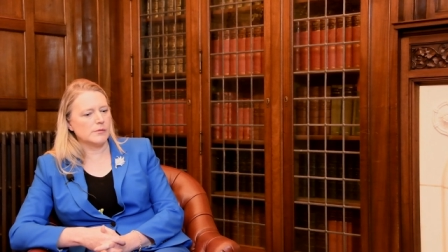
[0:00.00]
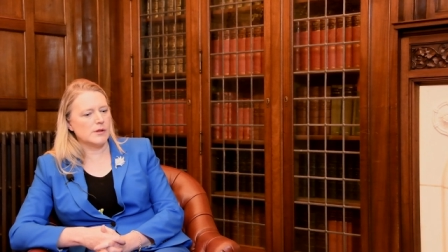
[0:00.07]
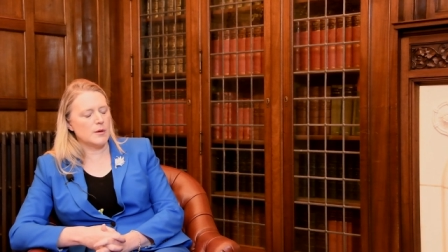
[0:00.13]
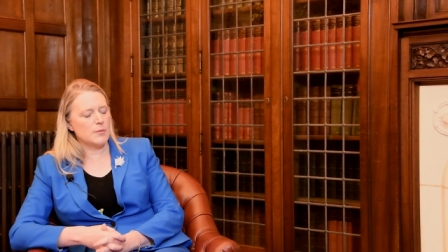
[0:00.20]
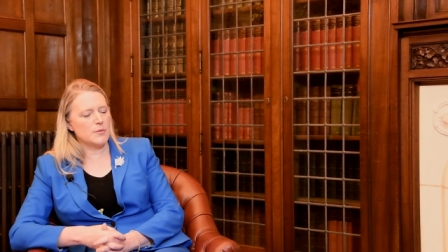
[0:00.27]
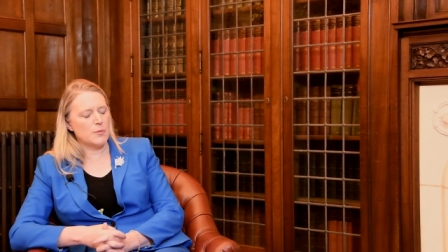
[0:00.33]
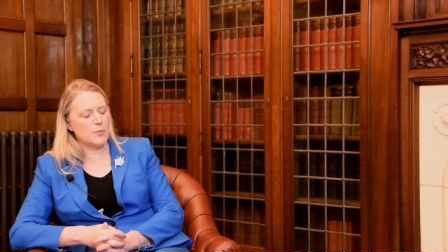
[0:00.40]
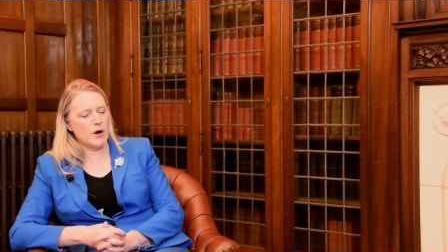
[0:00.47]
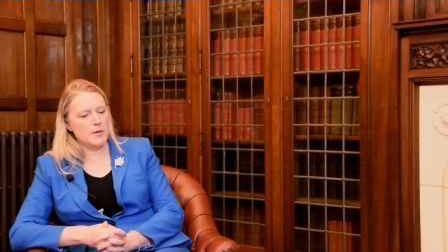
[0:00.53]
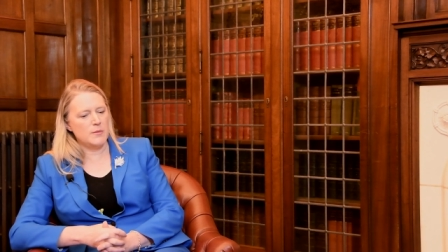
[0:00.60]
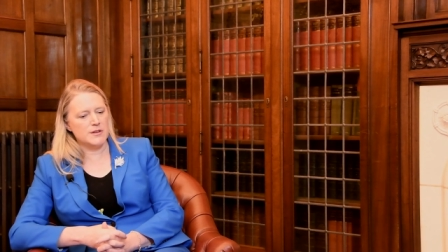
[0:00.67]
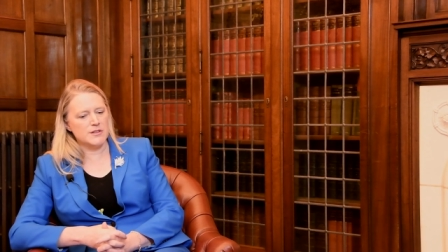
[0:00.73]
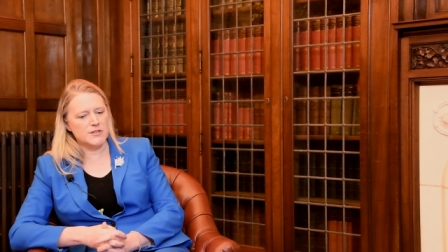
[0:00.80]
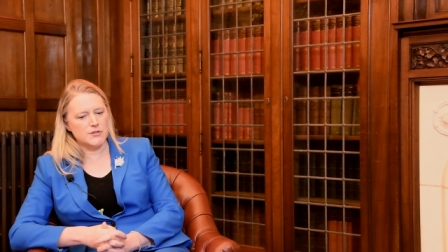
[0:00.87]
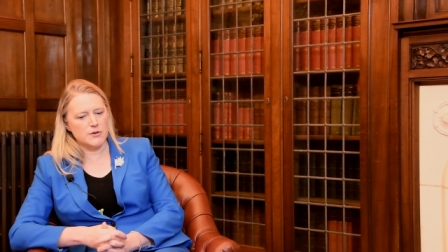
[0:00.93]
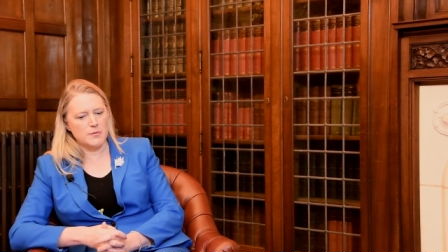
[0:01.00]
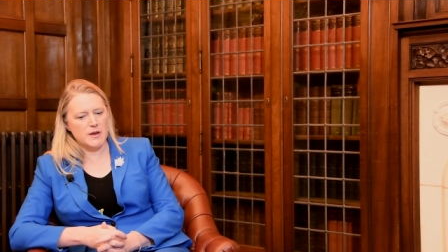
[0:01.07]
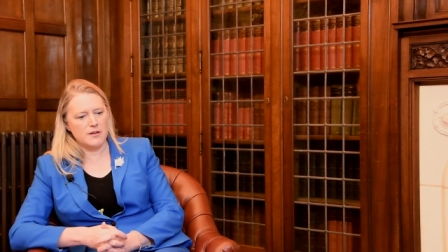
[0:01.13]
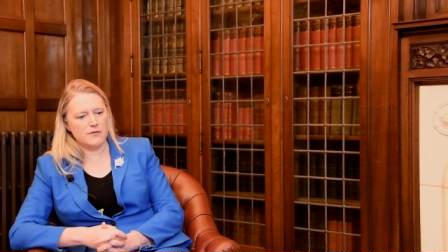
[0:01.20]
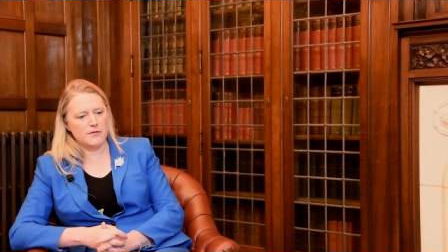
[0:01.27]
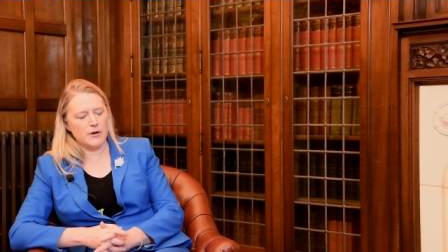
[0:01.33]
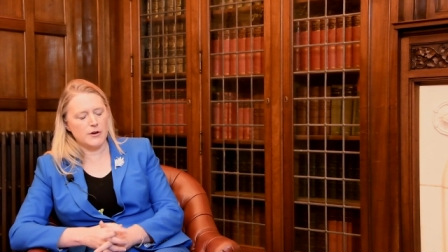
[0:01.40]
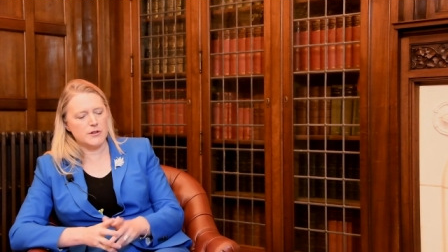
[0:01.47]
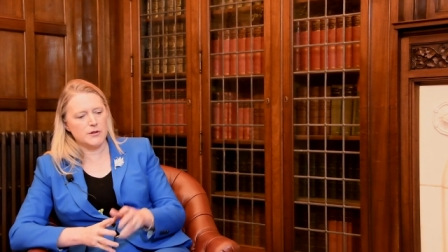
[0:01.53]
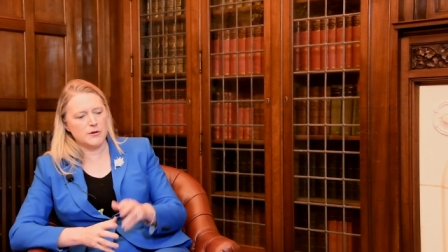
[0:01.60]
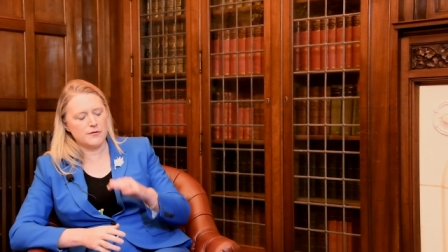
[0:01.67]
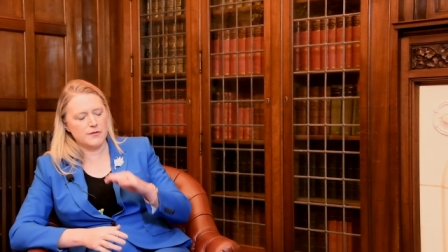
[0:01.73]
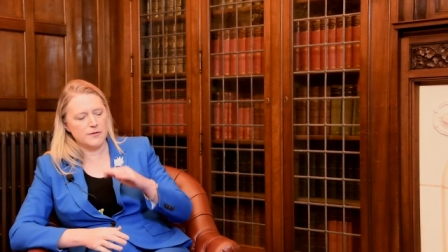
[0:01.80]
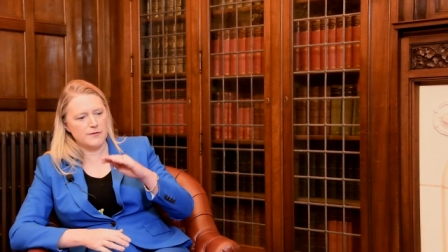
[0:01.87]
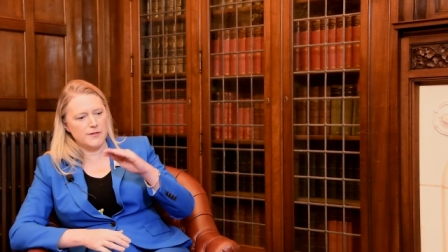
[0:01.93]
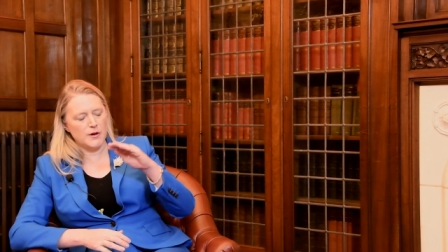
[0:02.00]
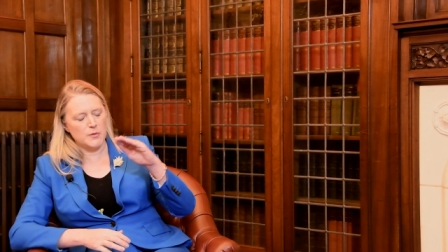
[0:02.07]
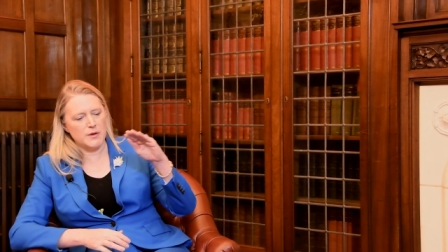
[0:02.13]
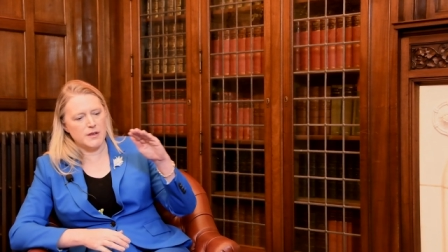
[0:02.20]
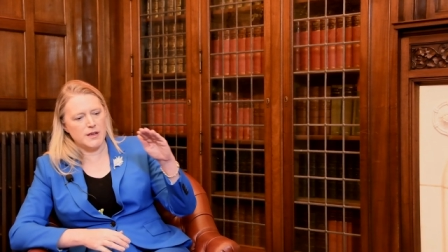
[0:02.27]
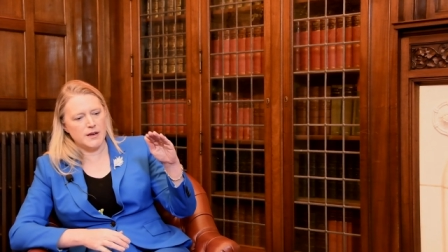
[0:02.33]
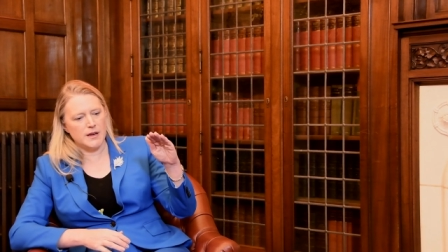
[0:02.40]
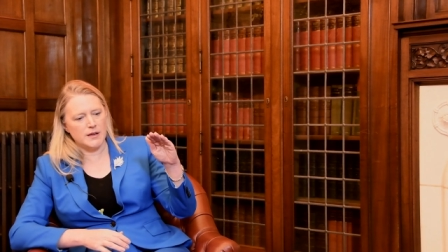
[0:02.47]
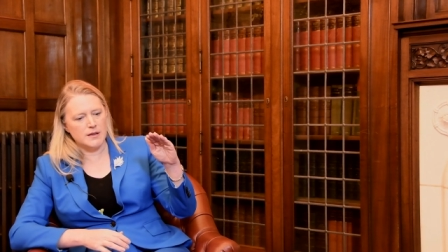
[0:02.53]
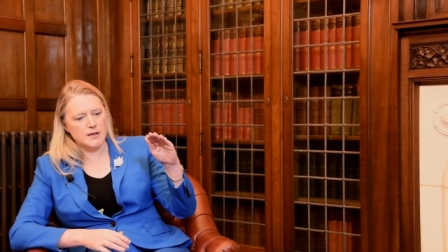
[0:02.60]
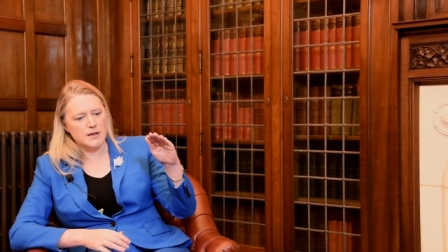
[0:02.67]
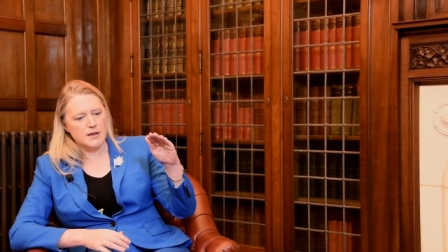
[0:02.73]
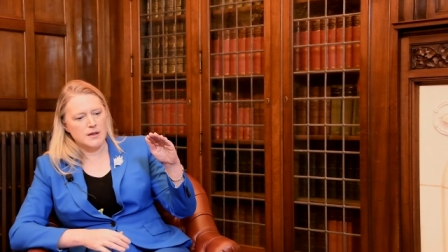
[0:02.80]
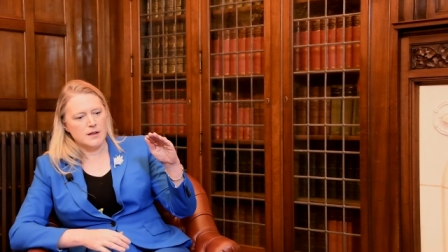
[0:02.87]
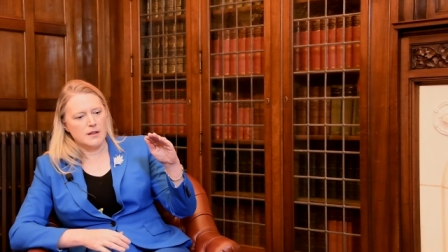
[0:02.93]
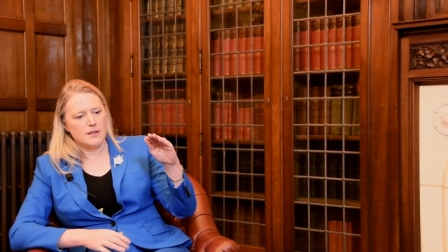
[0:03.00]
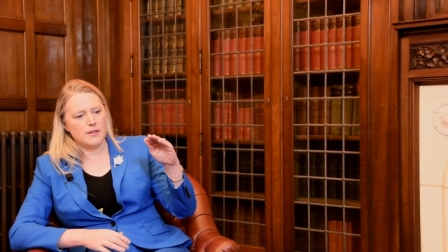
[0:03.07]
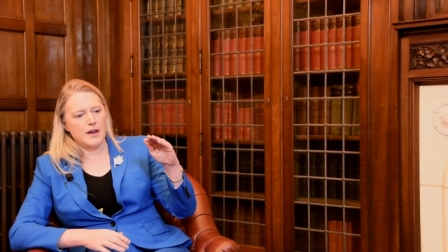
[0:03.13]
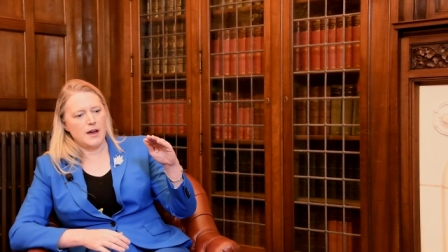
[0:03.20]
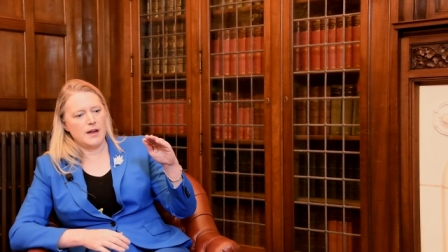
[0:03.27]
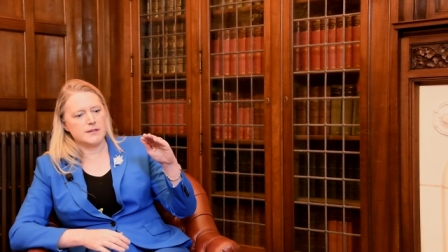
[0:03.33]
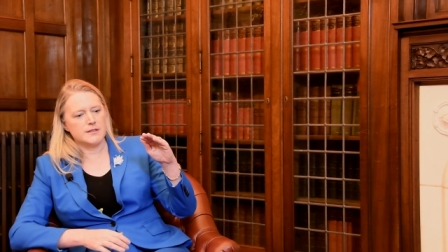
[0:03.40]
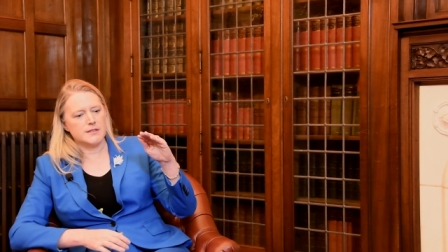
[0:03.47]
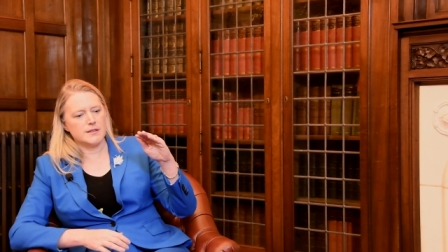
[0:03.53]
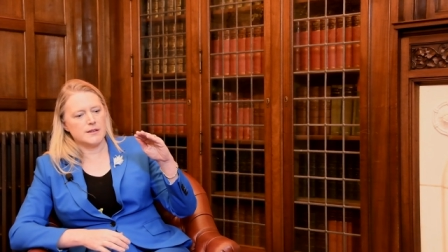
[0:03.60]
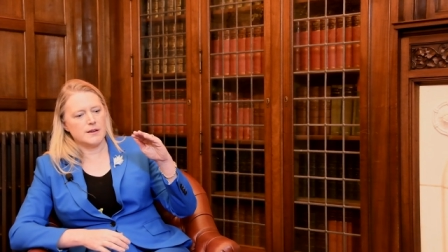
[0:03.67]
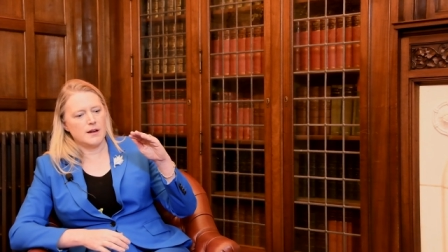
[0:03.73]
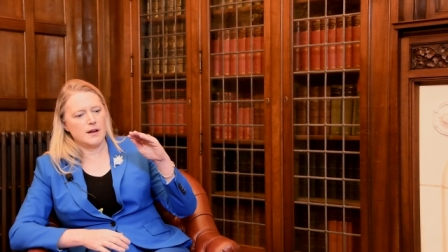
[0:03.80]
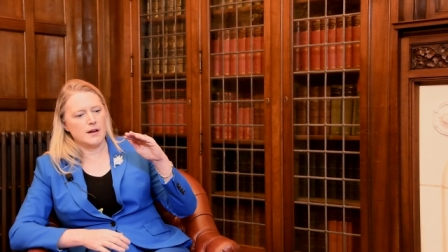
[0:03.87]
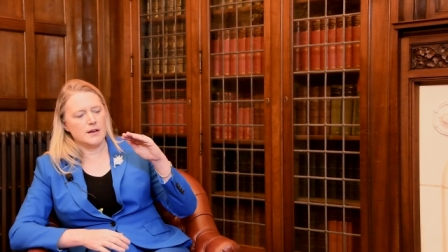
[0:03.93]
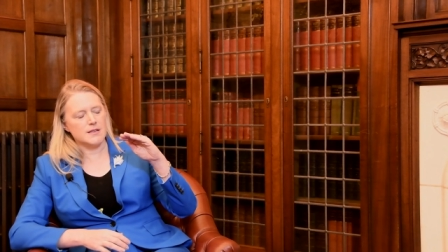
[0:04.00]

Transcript: uh, the Prime Minister made it very clear from the very beginning that uh,